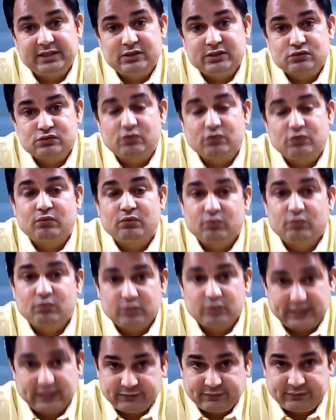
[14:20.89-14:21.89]

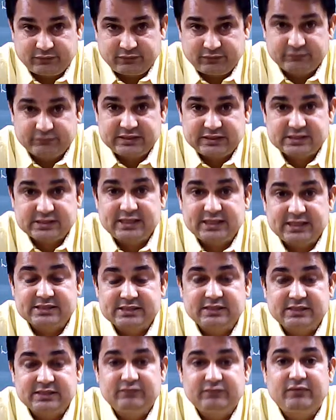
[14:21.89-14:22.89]
So from this
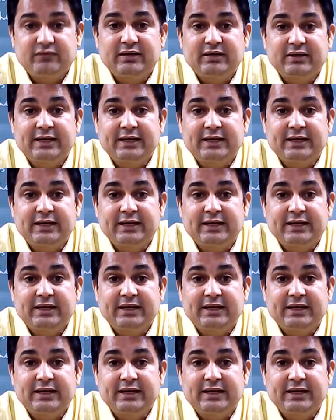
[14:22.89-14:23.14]
lesson we will